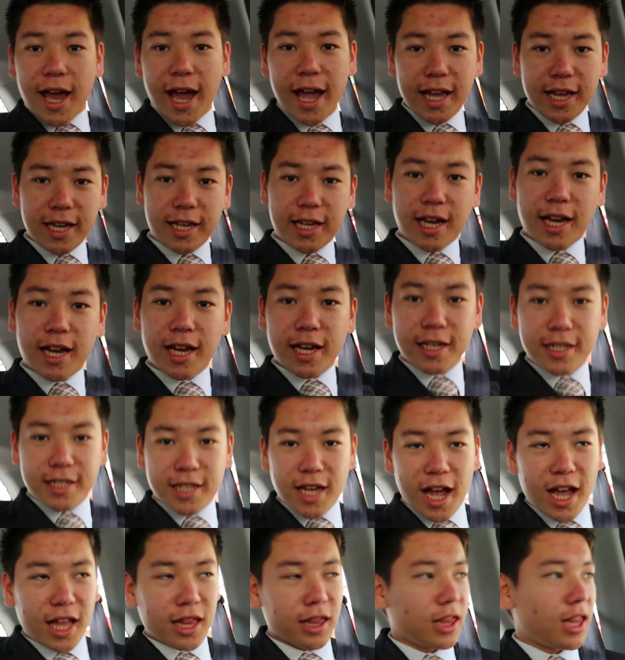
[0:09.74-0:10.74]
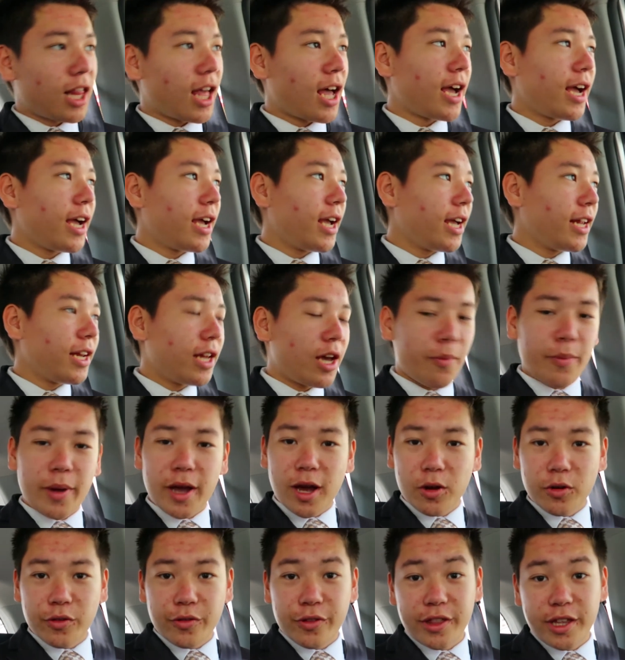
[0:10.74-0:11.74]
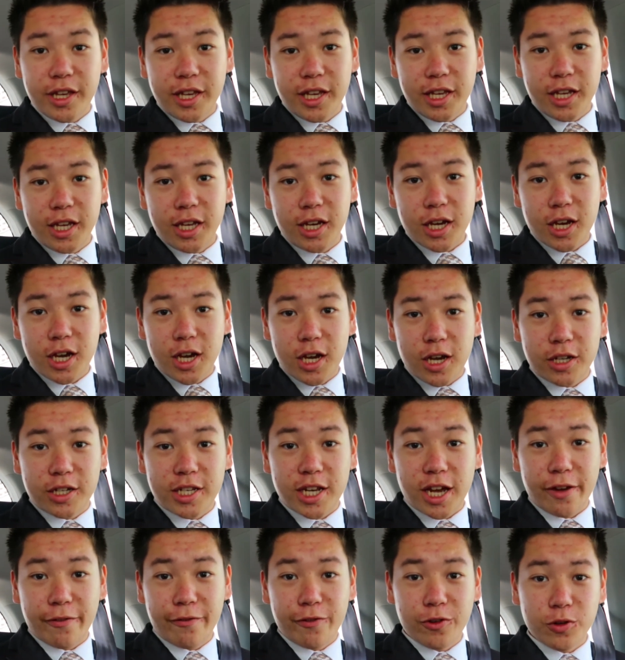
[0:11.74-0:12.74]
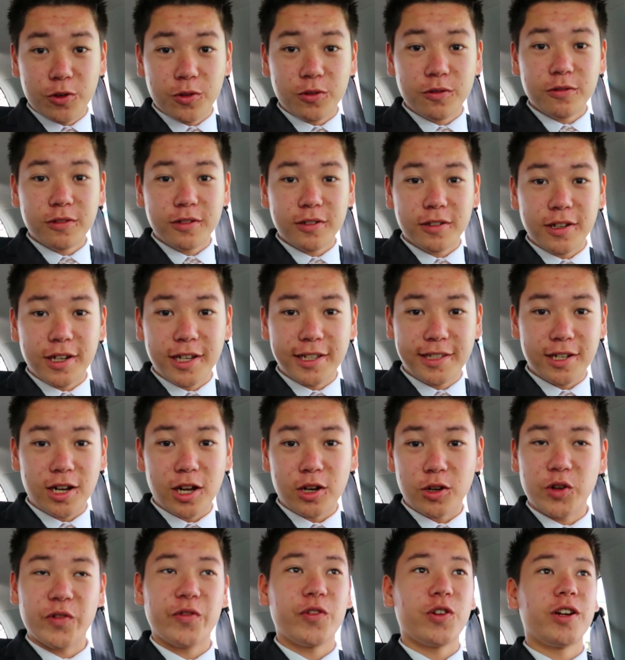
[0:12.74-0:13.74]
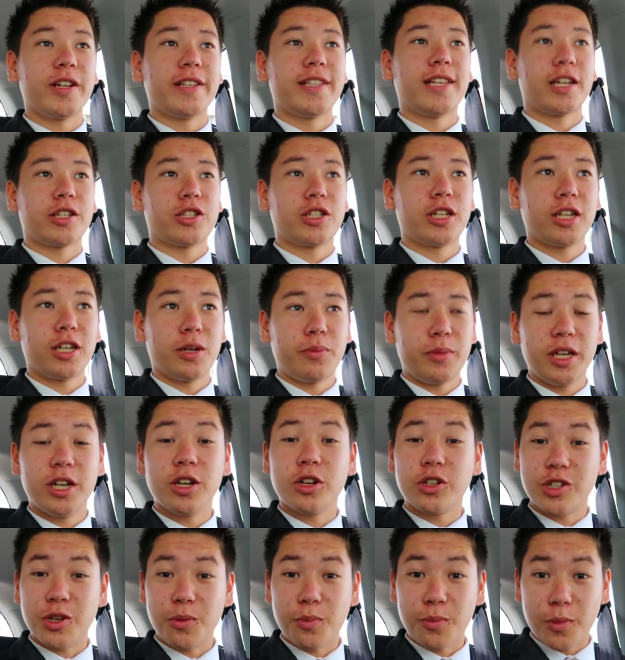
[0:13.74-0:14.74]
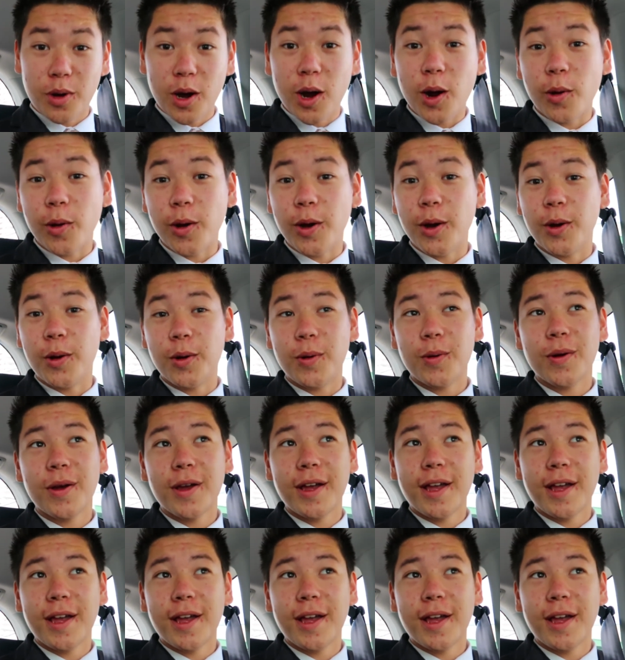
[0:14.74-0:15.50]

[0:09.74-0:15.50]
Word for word: Hey guys, I lied about the typhoon. It's not over. It's actually going to be here tomorrow.